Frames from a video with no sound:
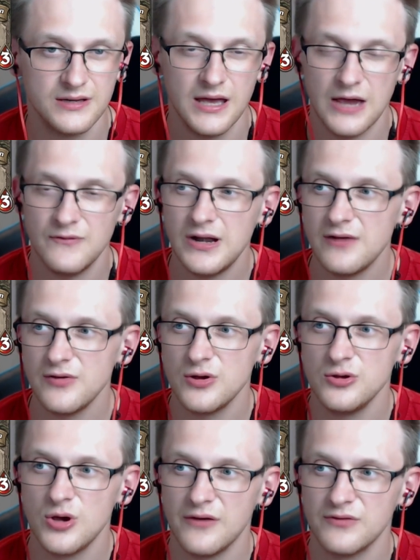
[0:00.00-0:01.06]
And whenever
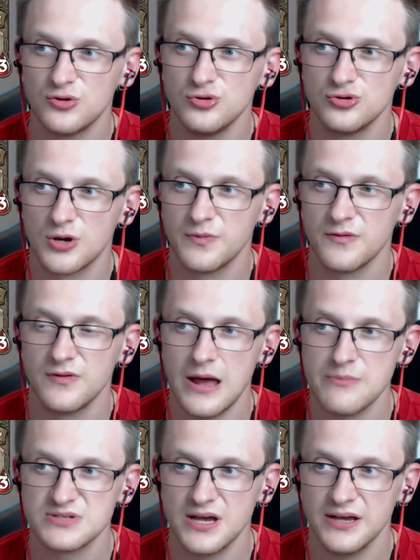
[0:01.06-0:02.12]
you have a 2-drop with an
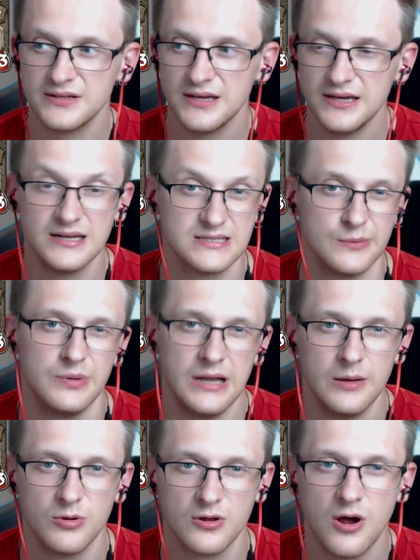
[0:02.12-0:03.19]
upside, it is a
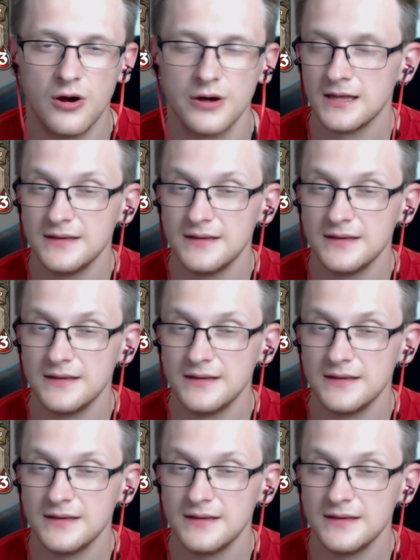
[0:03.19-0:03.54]
playable card.